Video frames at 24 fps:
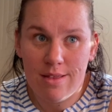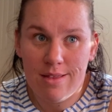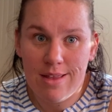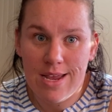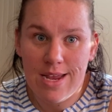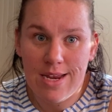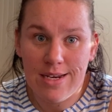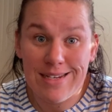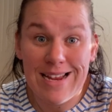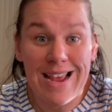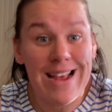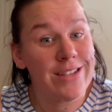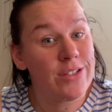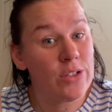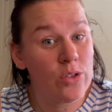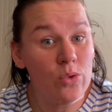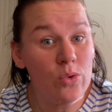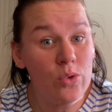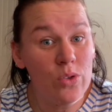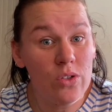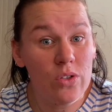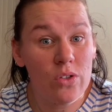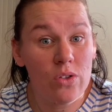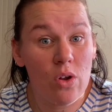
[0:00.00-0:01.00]
the
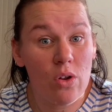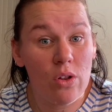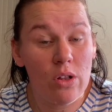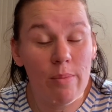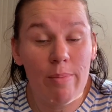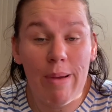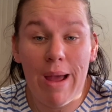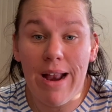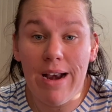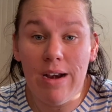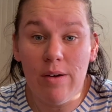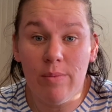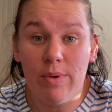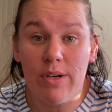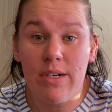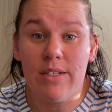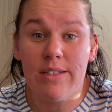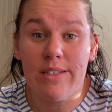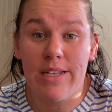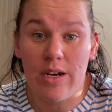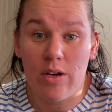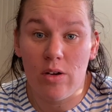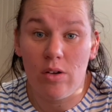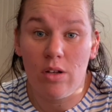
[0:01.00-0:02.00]
tassels on the pattern when you
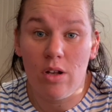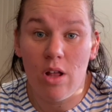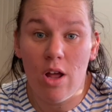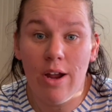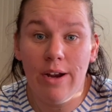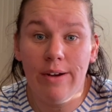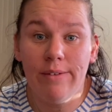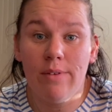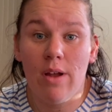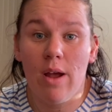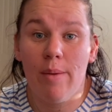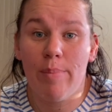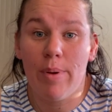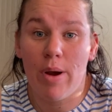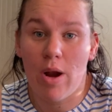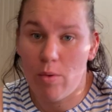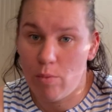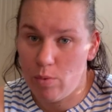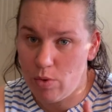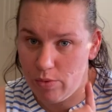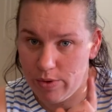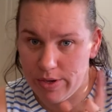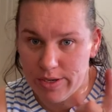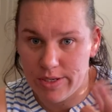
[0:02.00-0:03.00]
see it online, but I
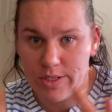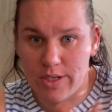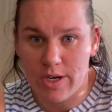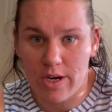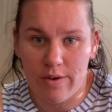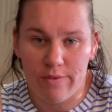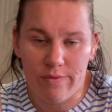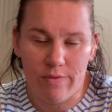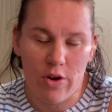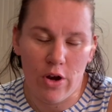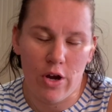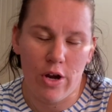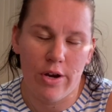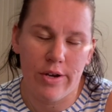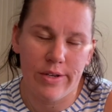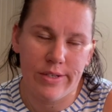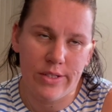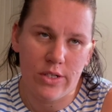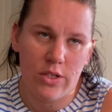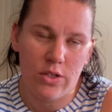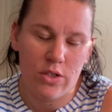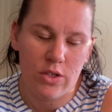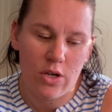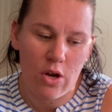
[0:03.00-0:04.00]
will insert
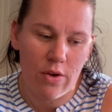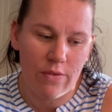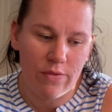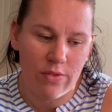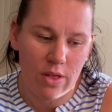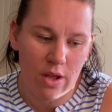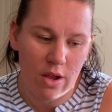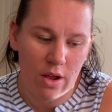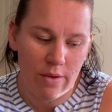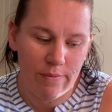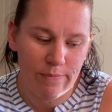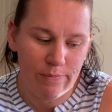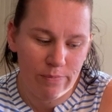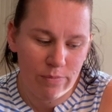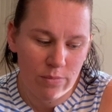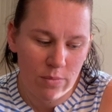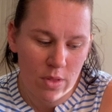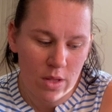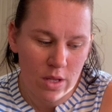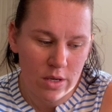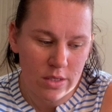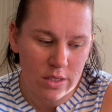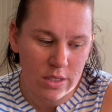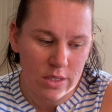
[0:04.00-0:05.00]
photos of the
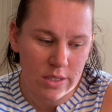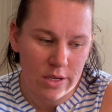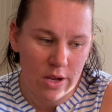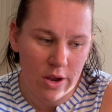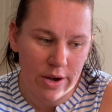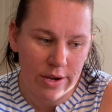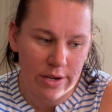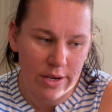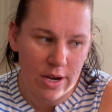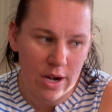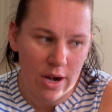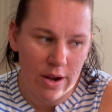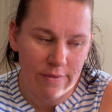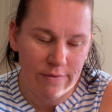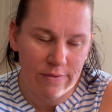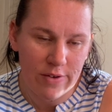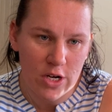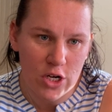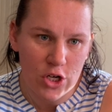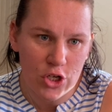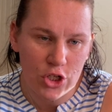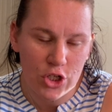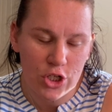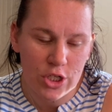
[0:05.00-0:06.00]
design that I
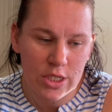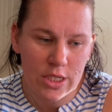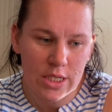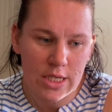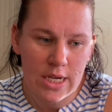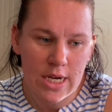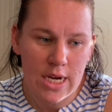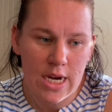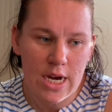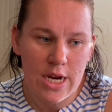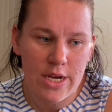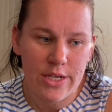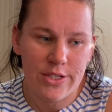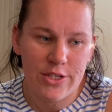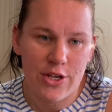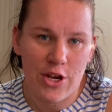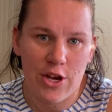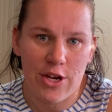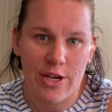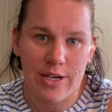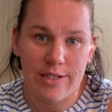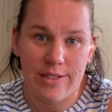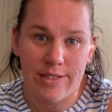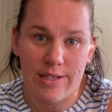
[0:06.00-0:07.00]
finished so you
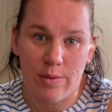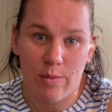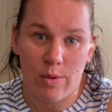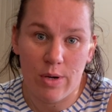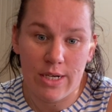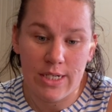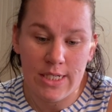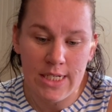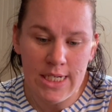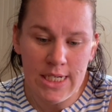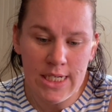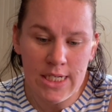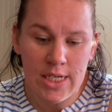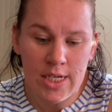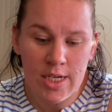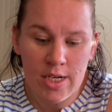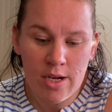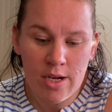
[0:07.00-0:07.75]
can see what I did.